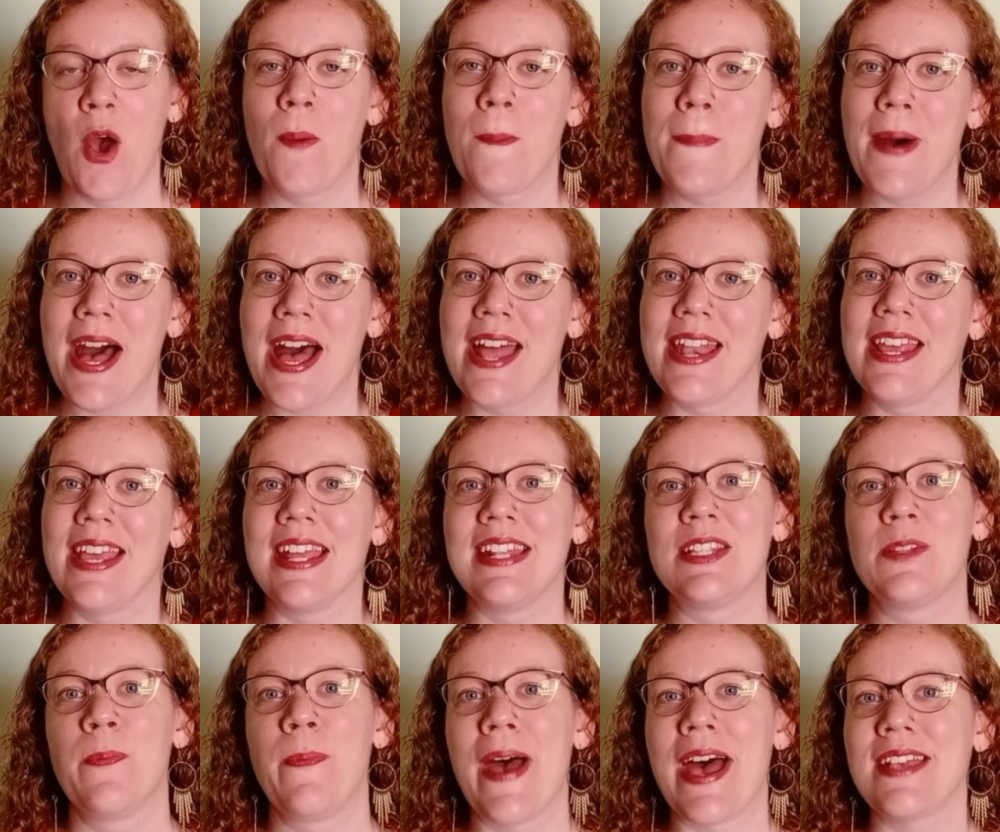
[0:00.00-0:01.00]
but it's
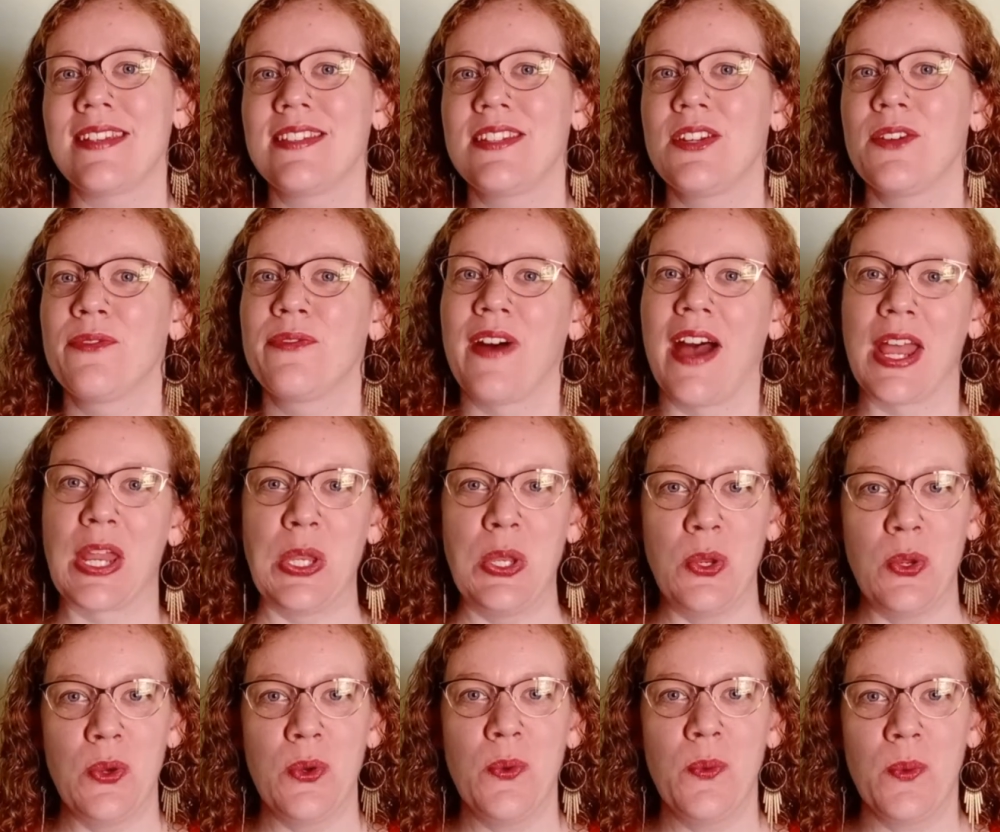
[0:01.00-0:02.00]
best to find
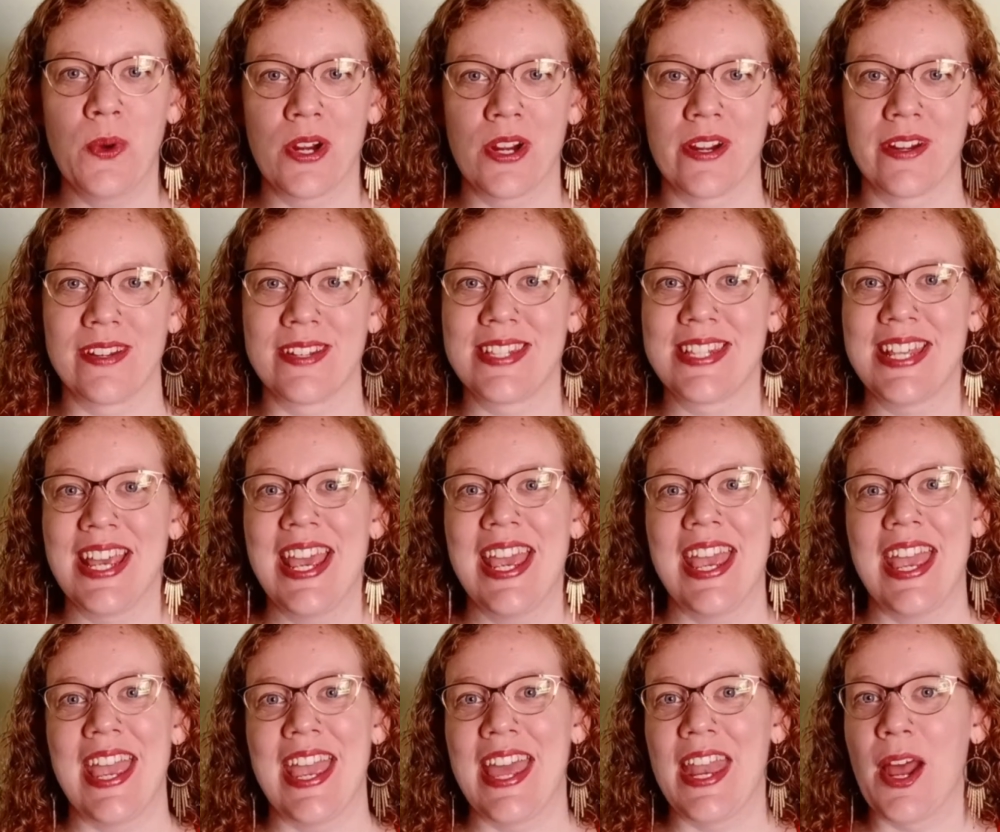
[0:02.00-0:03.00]
new words
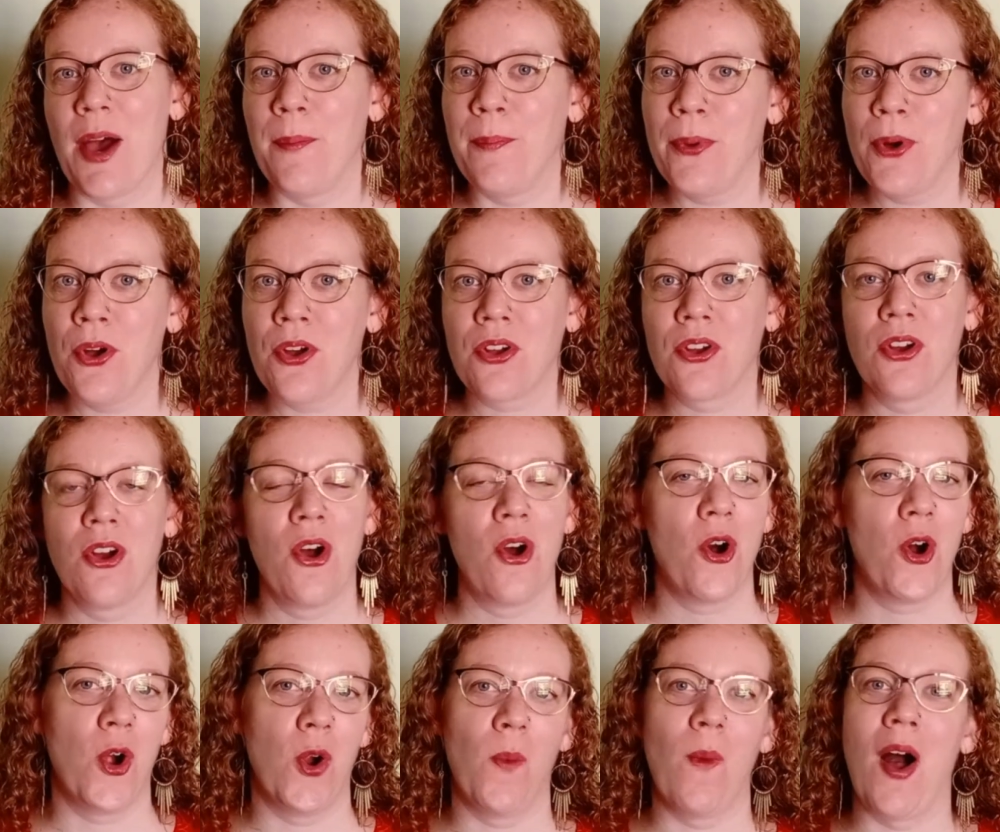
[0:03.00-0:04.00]
in a book
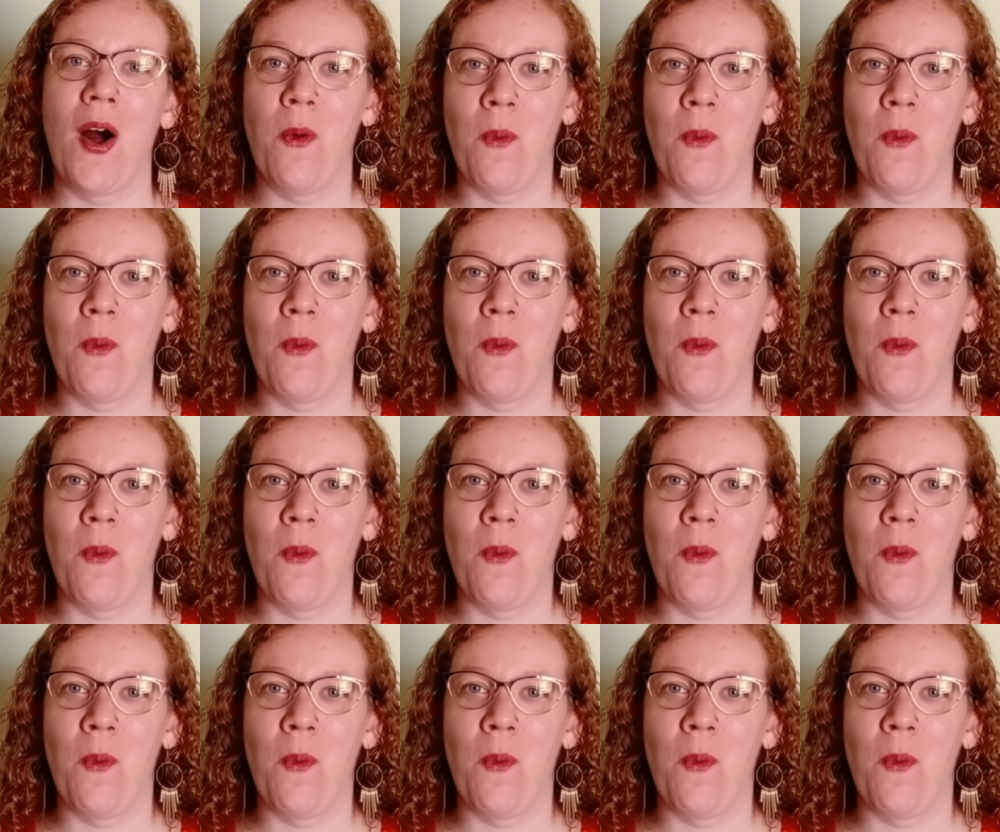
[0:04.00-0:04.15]
or while